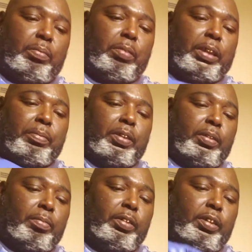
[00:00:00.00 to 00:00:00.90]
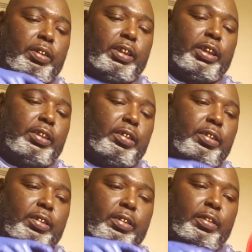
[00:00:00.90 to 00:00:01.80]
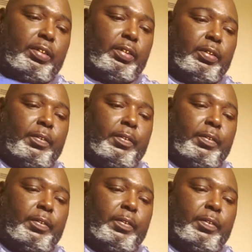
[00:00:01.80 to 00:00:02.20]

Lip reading: sure these mopped up real nice here.